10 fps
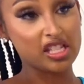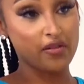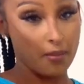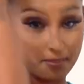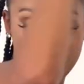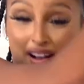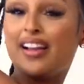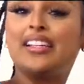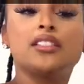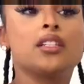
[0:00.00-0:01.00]
give a
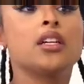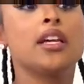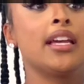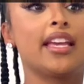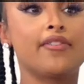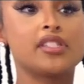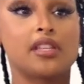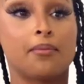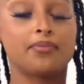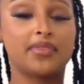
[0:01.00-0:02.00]
bun, give
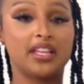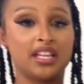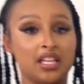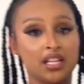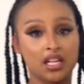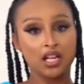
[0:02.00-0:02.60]
something,